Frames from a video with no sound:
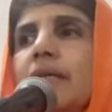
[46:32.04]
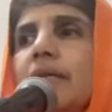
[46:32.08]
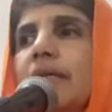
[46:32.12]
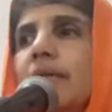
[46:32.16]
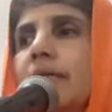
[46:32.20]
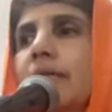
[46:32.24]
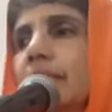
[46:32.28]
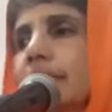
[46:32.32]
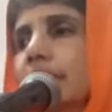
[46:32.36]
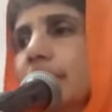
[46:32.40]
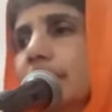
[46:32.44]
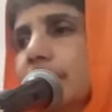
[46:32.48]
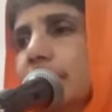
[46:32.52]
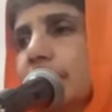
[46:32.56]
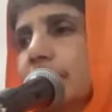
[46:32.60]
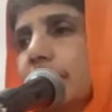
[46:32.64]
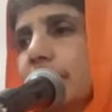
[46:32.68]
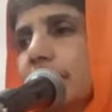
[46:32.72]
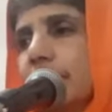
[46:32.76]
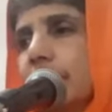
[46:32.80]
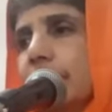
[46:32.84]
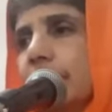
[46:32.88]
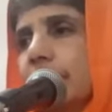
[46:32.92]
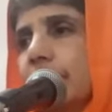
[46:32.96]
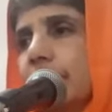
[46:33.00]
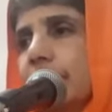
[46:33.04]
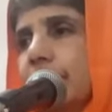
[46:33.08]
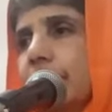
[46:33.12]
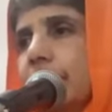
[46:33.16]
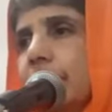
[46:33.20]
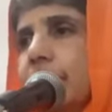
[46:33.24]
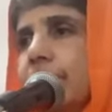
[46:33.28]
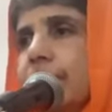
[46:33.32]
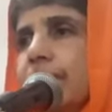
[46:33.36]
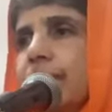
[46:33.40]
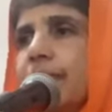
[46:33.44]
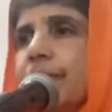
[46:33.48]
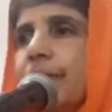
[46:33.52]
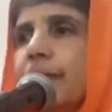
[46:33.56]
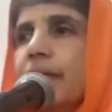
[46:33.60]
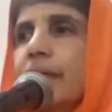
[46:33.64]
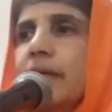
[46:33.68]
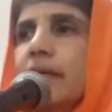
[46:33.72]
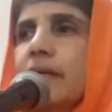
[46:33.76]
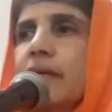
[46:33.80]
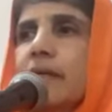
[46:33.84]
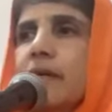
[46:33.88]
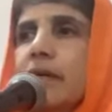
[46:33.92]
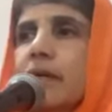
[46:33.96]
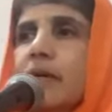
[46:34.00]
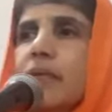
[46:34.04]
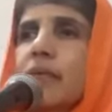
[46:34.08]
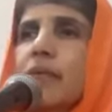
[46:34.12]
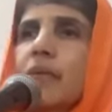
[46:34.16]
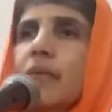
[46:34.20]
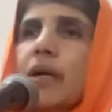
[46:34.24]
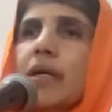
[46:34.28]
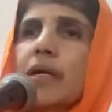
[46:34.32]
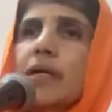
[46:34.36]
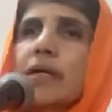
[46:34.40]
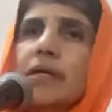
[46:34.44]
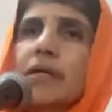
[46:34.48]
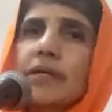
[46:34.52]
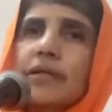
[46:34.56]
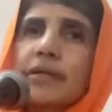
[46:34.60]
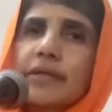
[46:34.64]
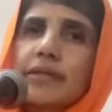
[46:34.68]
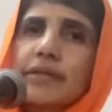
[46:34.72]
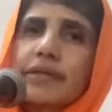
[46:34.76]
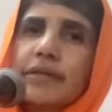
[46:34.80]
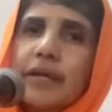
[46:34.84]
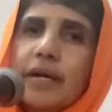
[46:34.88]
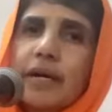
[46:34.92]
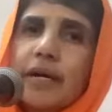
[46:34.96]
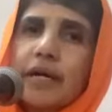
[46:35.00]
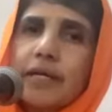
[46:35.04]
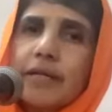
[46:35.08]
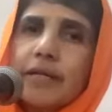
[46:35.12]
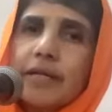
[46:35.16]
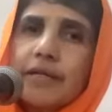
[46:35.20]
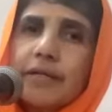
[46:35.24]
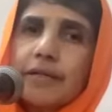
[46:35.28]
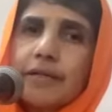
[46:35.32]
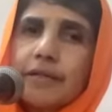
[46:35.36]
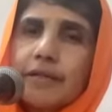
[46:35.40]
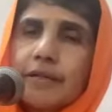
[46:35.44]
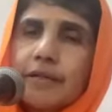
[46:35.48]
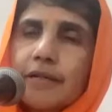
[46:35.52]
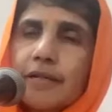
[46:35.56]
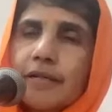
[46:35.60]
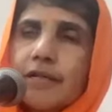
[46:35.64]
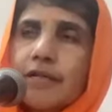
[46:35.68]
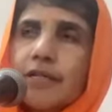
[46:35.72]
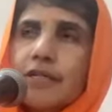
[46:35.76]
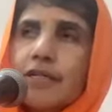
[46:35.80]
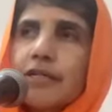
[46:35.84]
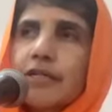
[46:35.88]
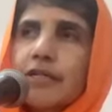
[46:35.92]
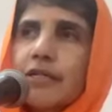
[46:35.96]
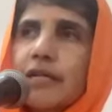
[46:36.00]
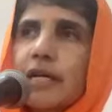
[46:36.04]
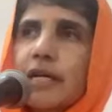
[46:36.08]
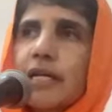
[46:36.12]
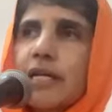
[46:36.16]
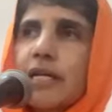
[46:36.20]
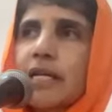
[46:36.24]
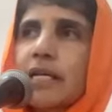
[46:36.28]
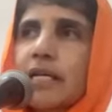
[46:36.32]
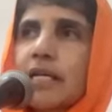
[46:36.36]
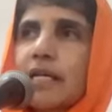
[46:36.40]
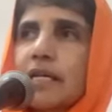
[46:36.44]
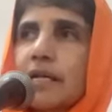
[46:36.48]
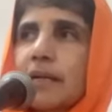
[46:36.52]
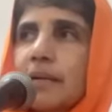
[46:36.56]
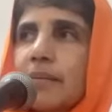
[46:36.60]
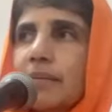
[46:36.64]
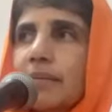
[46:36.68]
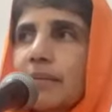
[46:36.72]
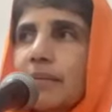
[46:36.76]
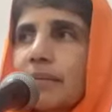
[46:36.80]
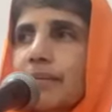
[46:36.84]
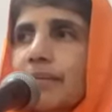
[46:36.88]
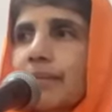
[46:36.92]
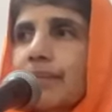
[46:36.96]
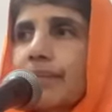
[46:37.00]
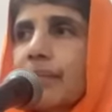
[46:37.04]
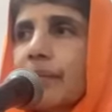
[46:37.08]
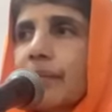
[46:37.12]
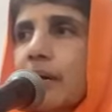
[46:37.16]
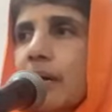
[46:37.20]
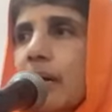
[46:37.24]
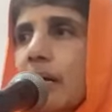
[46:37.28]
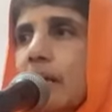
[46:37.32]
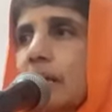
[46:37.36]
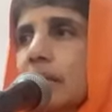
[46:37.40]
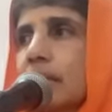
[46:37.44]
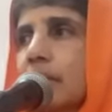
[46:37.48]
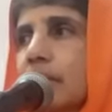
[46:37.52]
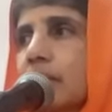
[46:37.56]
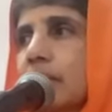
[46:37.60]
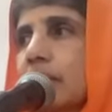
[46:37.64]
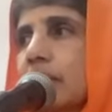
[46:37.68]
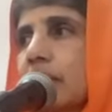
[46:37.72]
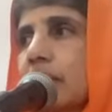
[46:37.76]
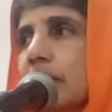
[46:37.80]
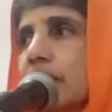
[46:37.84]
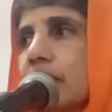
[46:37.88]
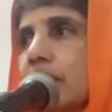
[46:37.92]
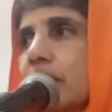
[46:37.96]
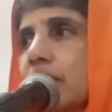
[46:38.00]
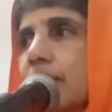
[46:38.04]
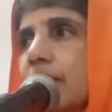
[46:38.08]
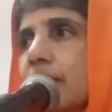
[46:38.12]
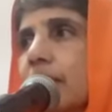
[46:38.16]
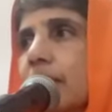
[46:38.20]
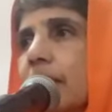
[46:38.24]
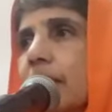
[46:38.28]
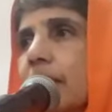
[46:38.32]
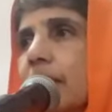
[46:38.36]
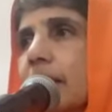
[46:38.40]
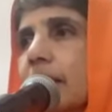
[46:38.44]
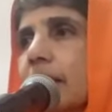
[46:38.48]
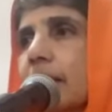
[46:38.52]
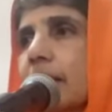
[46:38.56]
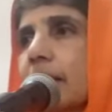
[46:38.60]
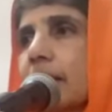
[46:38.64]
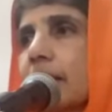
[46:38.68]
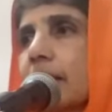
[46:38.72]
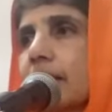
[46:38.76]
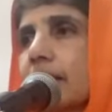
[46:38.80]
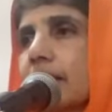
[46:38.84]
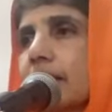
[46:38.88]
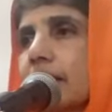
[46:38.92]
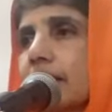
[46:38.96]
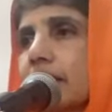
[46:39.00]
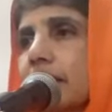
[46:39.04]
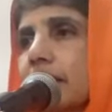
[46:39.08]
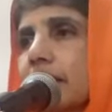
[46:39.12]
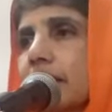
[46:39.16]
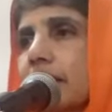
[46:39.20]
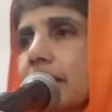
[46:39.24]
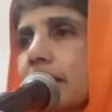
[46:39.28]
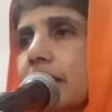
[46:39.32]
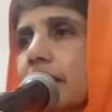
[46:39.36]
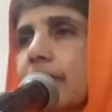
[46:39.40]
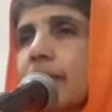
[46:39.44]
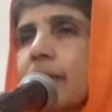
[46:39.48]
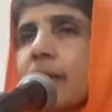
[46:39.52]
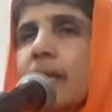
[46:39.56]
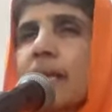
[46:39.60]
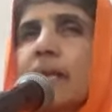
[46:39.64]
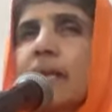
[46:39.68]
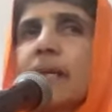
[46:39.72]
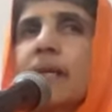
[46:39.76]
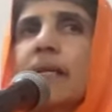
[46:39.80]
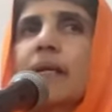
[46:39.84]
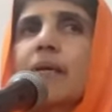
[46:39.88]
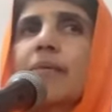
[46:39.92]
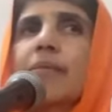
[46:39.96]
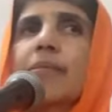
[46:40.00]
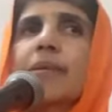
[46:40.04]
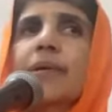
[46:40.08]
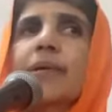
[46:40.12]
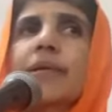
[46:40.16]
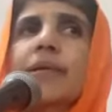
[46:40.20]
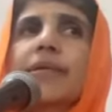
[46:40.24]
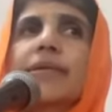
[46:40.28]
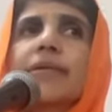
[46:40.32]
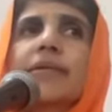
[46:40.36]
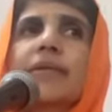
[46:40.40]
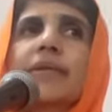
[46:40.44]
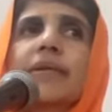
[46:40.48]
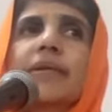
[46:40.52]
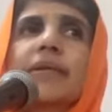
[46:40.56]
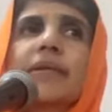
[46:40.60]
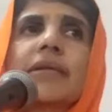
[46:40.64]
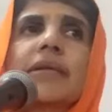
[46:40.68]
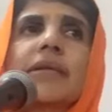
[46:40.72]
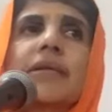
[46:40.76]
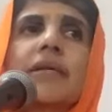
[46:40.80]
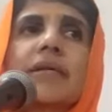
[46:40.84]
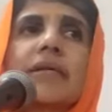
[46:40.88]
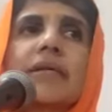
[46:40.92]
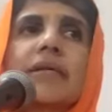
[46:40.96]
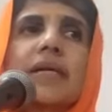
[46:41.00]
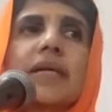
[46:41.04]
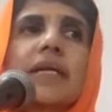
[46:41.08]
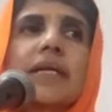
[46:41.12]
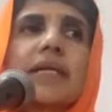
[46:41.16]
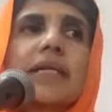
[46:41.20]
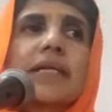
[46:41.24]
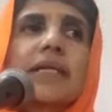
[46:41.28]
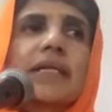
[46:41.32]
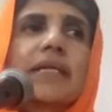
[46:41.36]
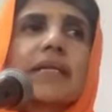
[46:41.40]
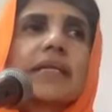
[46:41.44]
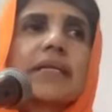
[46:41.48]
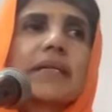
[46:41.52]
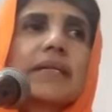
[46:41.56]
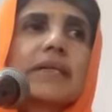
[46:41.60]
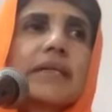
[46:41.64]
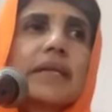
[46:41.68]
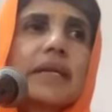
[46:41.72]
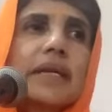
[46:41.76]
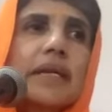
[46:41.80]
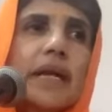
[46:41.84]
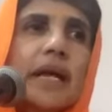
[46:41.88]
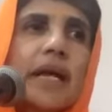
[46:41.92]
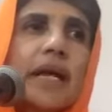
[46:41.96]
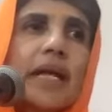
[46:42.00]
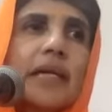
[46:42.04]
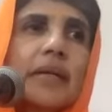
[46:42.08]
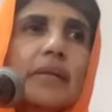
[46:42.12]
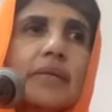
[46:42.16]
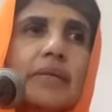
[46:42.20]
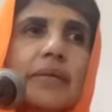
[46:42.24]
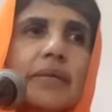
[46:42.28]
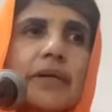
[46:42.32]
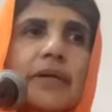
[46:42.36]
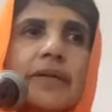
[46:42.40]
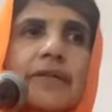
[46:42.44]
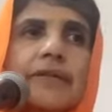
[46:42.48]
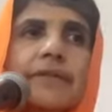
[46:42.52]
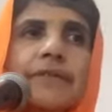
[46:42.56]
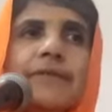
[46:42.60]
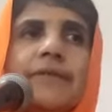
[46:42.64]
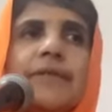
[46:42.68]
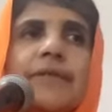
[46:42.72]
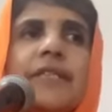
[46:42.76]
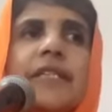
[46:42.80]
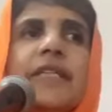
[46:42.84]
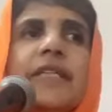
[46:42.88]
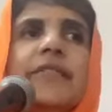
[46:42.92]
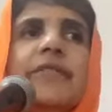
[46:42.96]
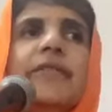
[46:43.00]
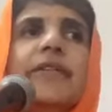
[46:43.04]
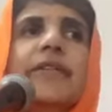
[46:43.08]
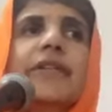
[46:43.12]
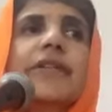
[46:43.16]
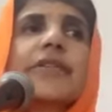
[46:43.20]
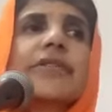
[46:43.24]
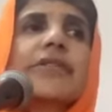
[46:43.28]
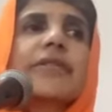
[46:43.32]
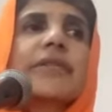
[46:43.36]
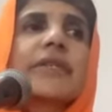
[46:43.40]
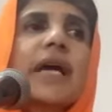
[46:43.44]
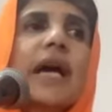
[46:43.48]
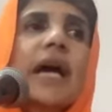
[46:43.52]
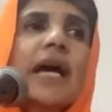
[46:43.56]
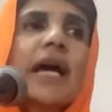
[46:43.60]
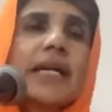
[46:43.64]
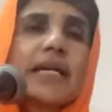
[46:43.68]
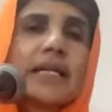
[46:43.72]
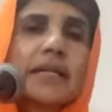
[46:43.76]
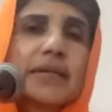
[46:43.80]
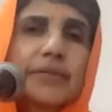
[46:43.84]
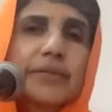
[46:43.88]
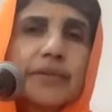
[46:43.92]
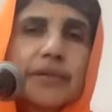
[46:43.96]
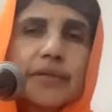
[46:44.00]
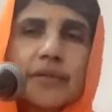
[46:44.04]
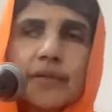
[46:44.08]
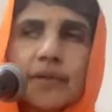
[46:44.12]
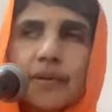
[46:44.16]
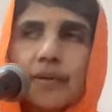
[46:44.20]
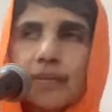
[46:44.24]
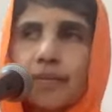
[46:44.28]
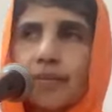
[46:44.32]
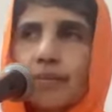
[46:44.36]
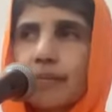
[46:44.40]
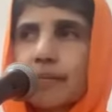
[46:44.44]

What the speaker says: to fulfill what desire, shariram anusanjvaret, will a person get into the realm of feverish activity?